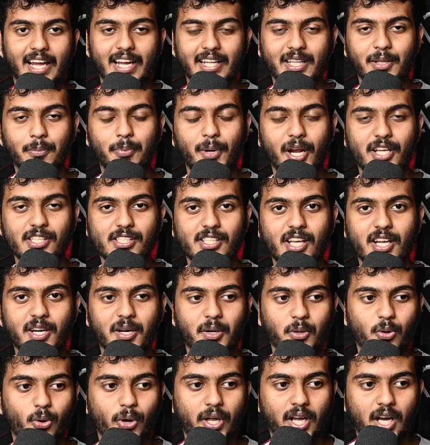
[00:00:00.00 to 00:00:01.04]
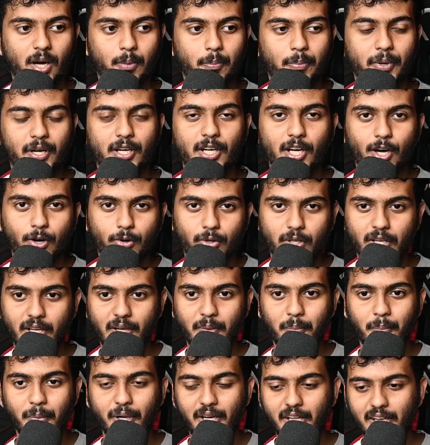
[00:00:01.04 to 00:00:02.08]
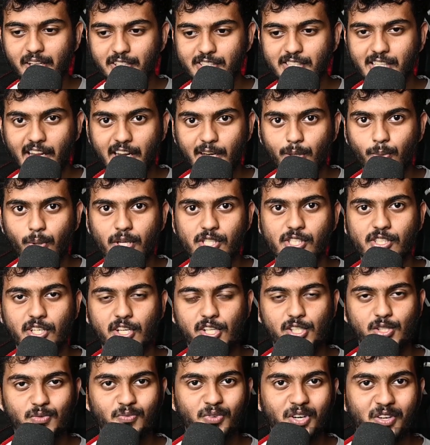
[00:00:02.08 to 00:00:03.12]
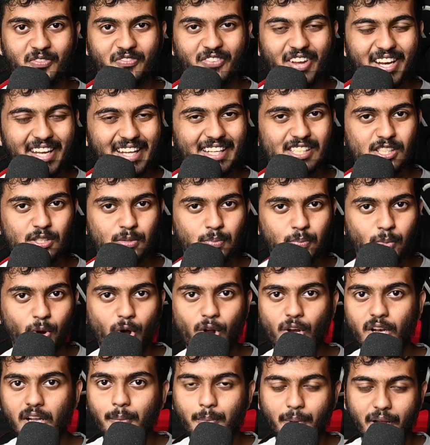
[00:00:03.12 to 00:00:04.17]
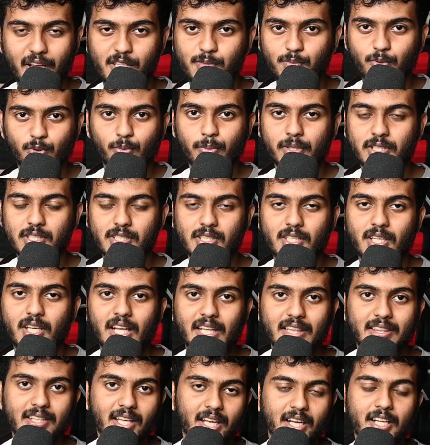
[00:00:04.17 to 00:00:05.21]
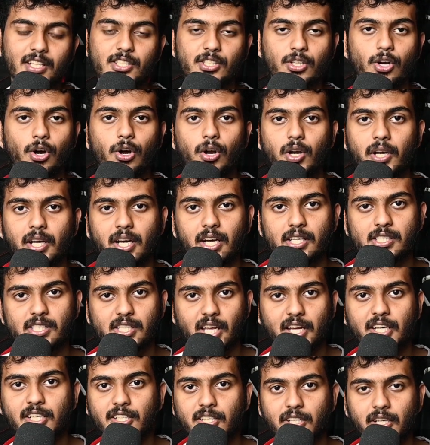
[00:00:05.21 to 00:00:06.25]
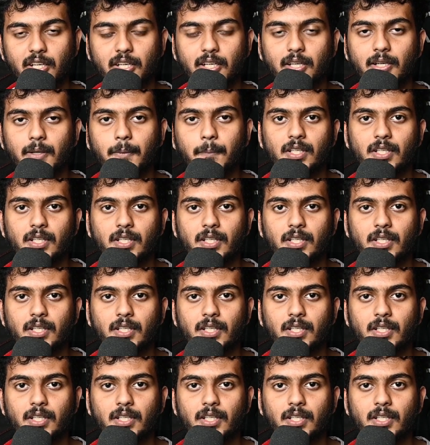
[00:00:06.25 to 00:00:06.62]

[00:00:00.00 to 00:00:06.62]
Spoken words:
the prices are going up and down but in a sideways range, but very small price movements, then it's called a side trend.